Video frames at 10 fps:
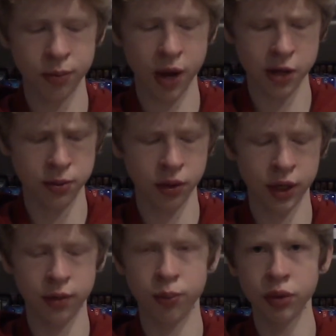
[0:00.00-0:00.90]
Impossible
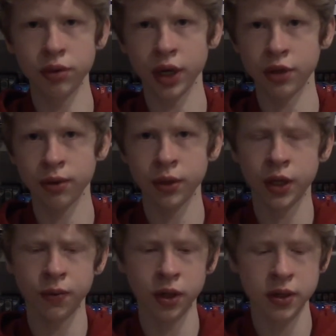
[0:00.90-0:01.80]
Blu-ray trilogy
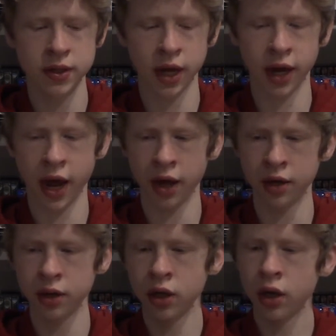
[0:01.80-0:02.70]
release that
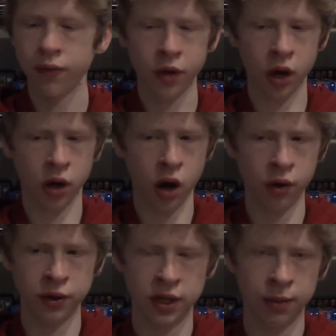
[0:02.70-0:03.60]
had all
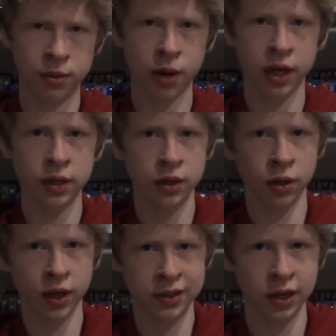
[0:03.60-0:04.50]
the same spines,
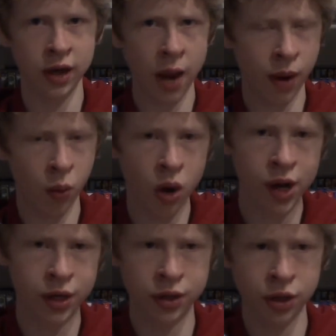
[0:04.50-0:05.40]
that said
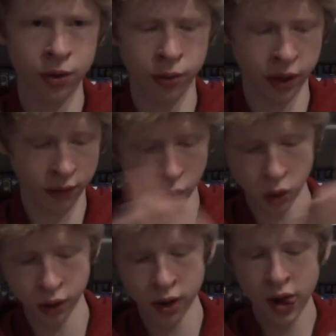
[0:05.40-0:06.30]
MI1, 2, 3, and
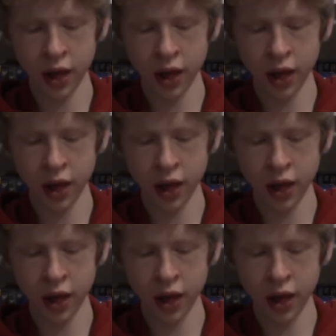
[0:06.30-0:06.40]
4.